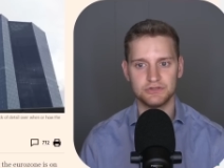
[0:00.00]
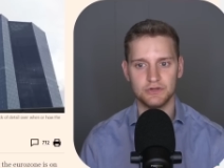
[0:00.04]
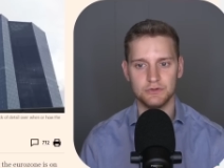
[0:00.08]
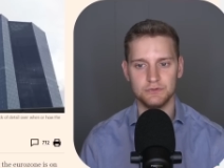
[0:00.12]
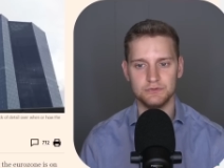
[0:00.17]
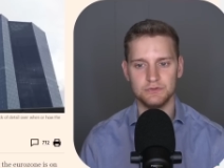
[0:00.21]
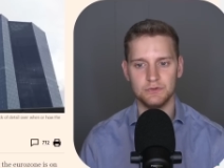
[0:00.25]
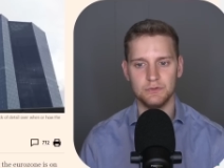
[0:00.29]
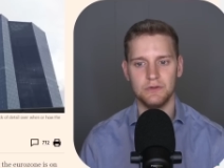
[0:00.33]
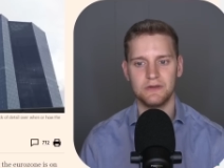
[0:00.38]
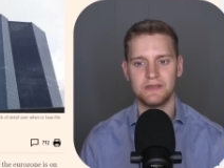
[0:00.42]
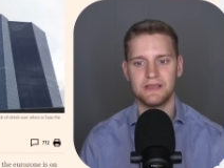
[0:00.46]
So
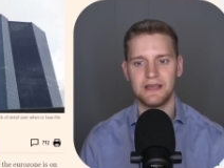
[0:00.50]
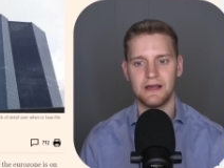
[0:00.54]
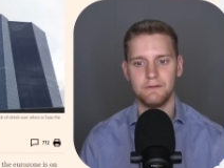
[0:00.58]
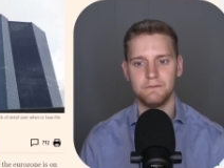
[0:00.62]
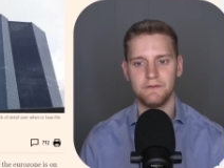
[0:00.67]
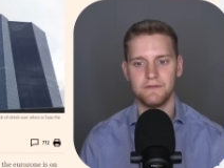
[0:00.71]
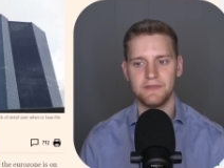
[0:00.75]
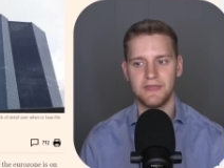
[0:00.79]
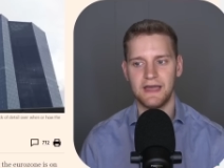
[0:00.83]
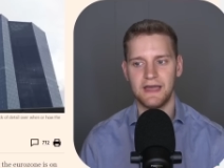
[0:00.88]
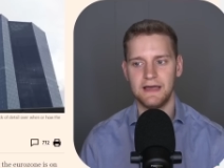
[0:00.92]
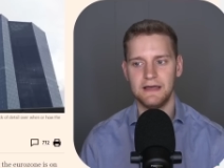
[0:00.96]
do look
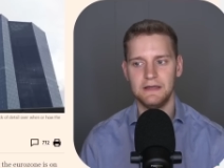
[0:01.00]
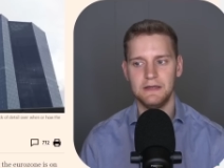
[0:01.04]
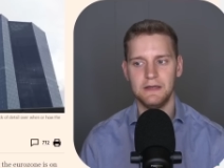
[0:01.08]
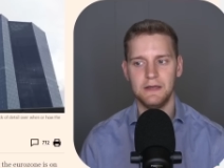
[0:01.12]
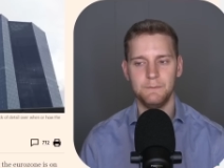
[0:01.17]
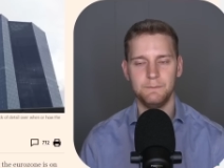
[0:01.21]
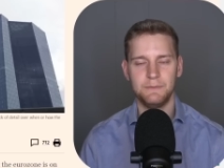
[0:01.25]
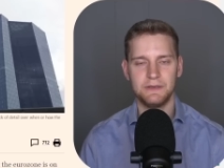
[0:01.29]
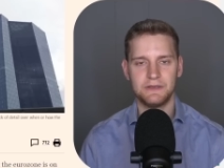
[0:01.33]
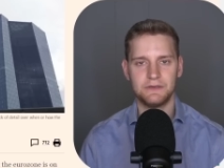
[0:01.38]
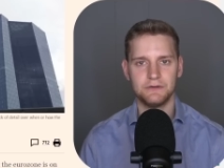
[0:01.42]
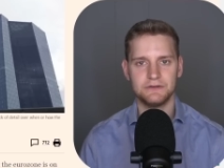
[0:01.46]
out for that,
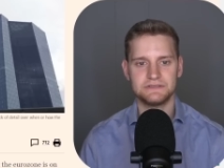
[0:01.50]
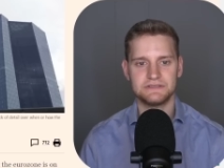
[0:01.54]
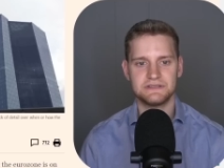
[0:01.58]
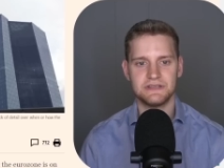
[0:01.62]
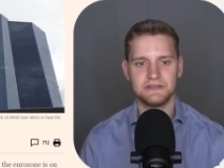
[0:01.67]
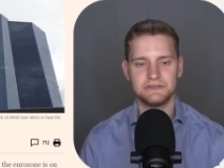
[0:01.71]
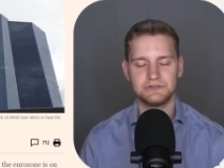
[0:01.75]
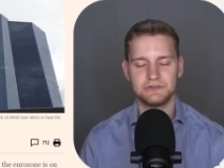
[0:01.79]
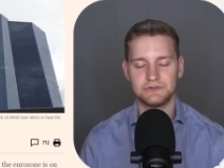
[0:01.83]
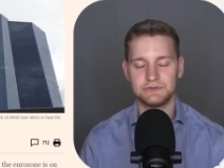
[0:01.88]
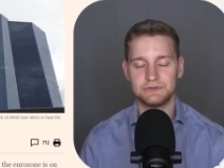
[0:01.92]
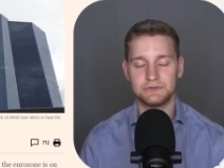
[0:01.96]
because
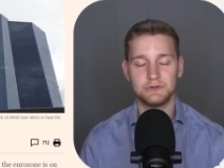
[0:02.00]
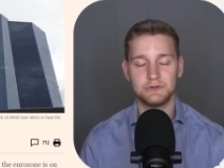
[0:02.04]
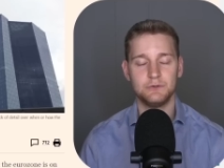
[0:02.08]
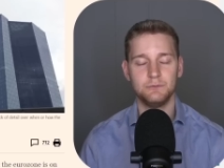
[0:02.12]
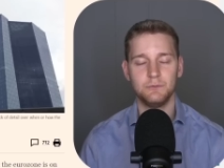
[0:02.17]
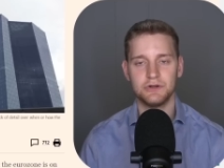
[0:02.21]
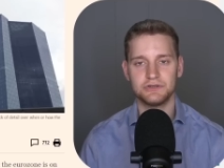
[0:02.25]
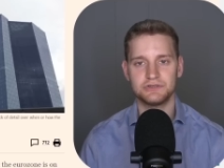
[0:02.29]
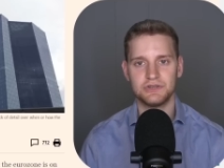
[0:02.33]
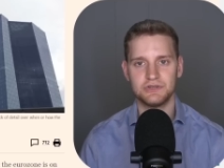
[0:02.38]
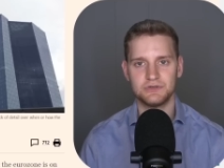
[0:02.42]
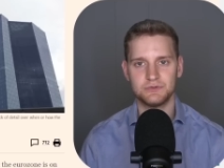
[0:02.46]
there's just too
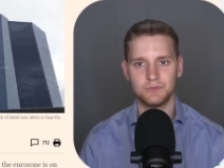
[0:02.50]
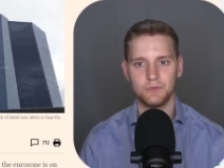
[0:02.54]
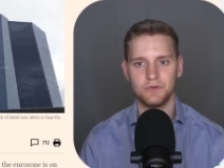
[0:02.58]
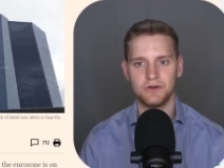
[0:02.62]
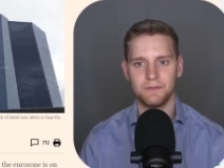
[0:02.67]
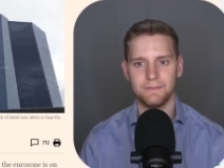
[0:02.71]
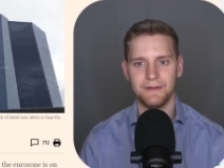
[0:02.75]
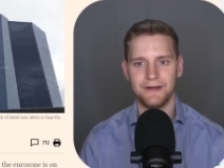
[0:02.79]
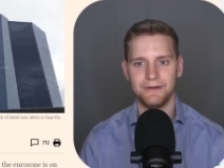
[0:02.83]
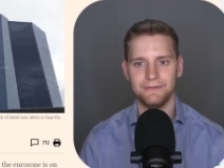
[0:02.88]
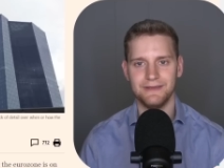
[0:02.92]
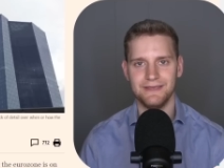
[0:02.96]
much to
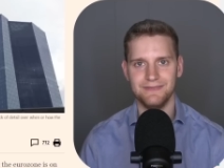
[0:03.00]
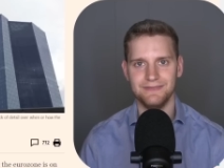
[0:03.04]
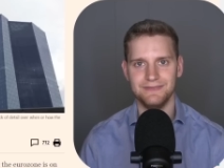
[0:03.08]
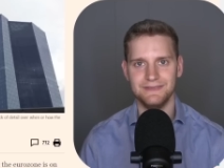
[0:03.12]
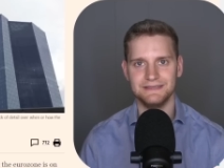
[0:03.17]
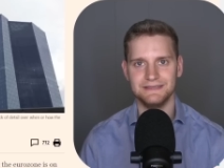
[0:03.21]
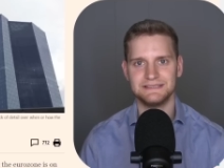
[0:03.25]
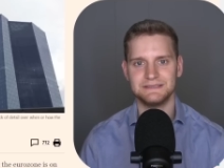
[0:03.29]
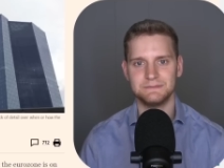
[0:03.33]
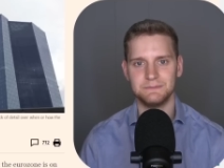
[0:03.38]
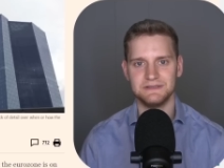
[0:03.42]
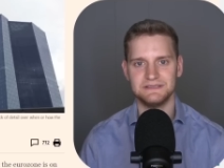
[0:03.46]
talk about in
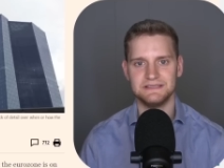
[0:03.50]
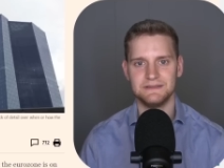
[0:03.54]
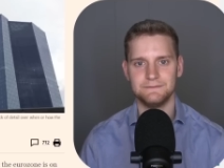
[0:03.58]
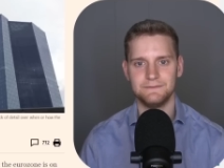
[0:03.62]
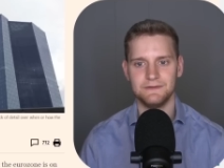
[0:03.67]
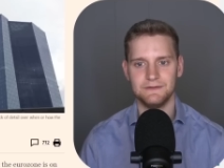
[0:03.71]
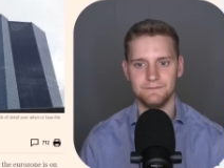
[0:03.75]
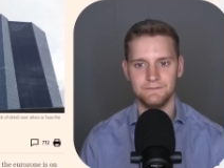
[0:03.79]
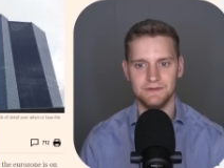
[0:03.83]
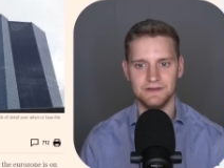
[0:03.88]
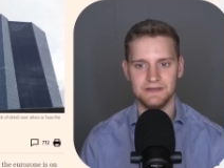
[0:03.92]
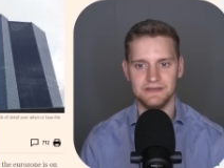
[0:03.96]
this
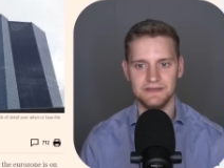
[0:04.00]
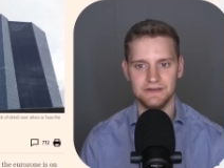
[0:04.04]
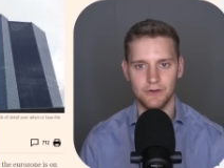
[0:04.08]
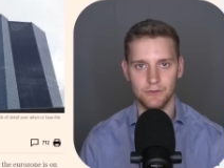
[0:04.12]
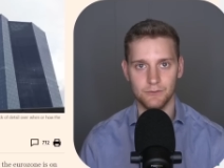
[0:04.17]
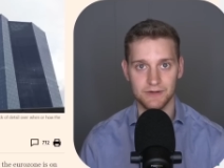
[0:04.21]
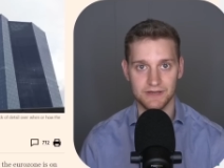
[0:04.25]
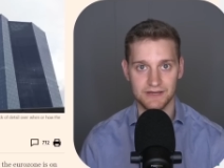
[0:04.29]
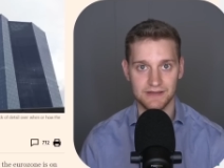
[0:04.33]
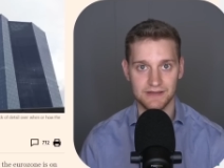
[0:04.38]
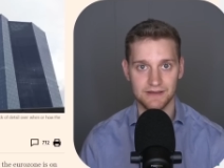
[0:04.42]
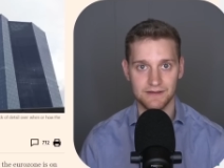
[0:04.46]
specific
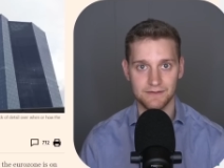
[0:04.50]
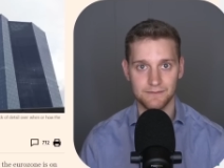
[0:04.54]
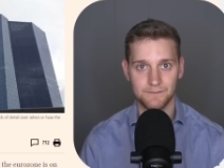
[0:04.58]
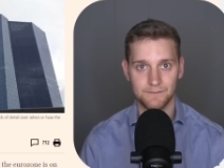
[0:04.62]
video here.